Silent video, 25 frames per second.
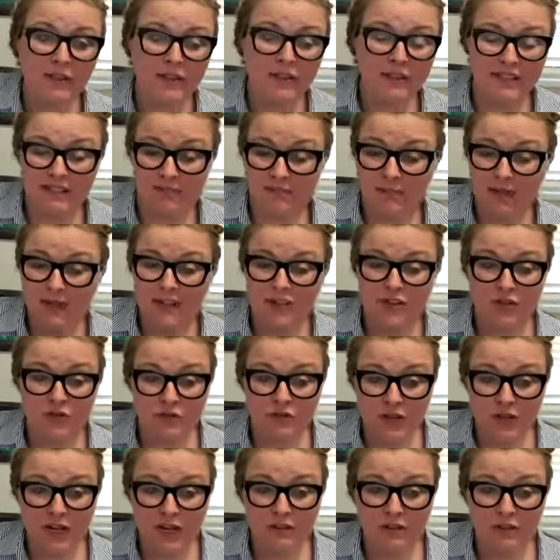that space
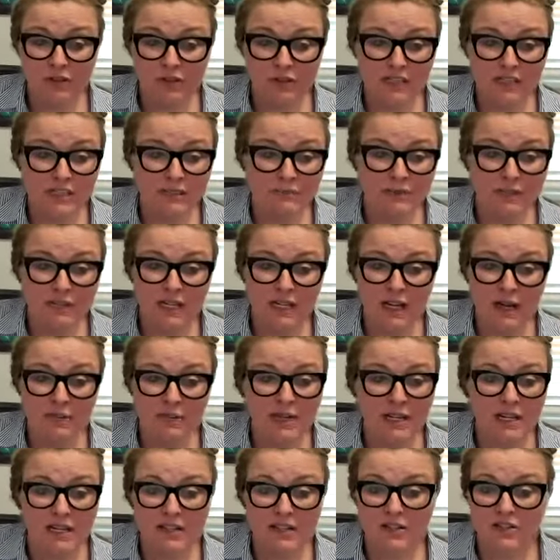travel is
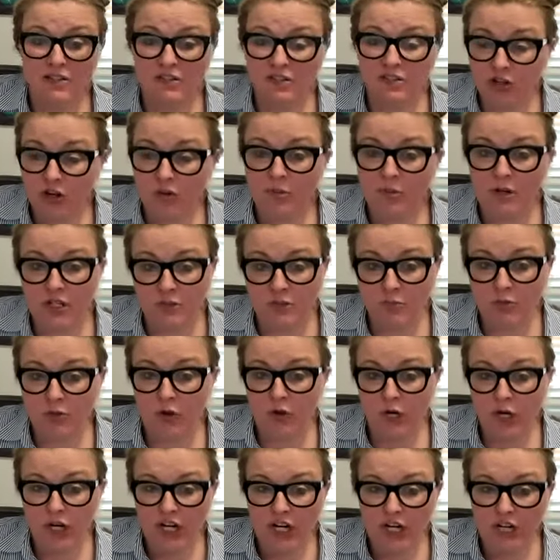becoming so much
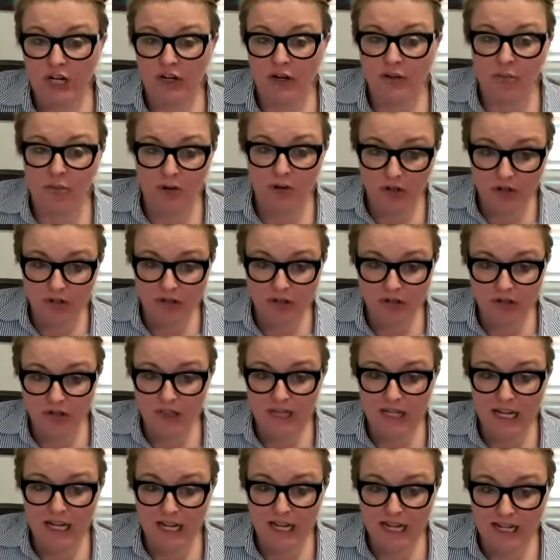more
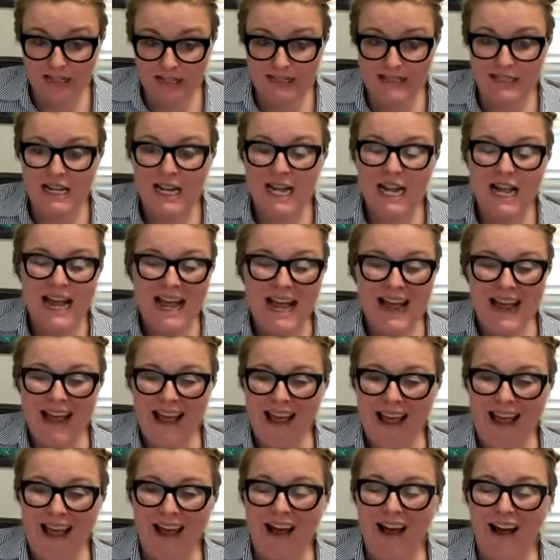commercialized.
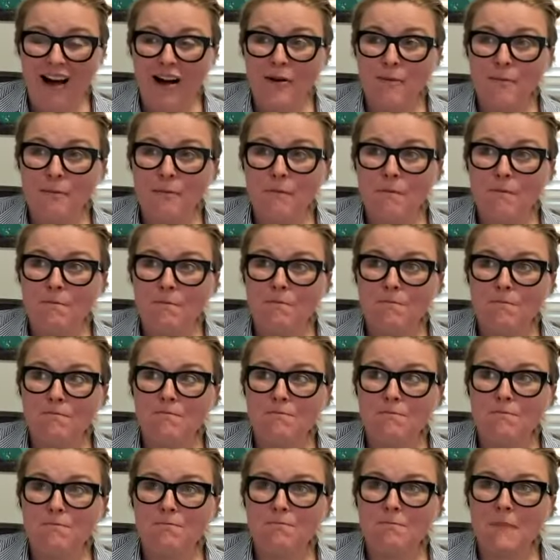I
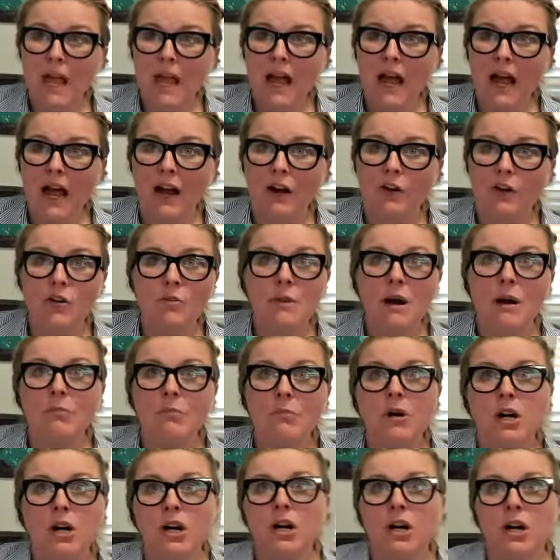
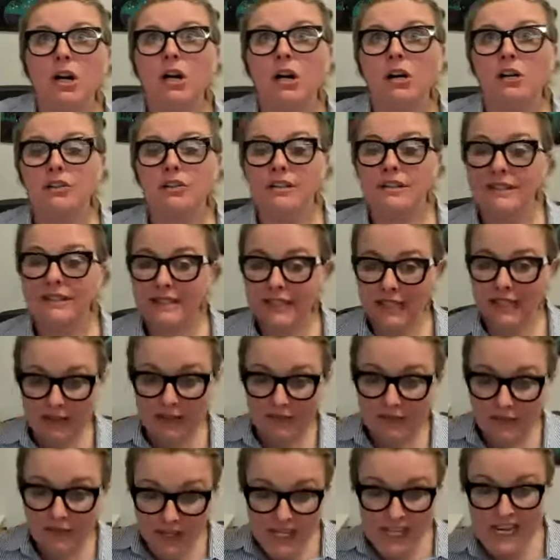remember
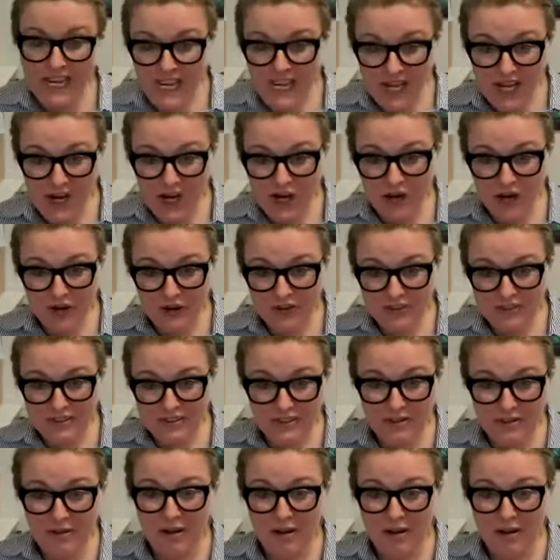seeing videos